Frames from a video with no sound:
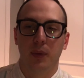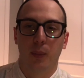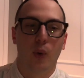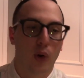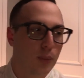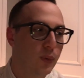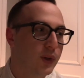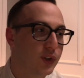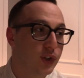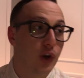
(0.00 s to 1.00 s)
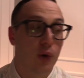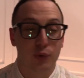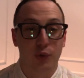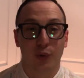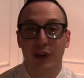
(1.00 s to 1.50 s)
the poor movies
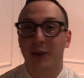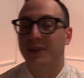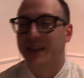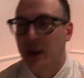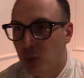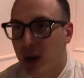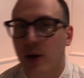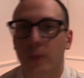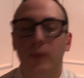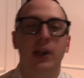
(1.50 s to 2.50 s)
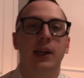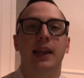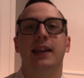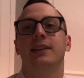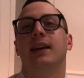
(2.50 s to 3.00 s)
don't sort of imitate well
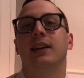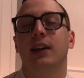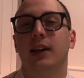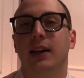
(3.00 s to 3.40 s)
is that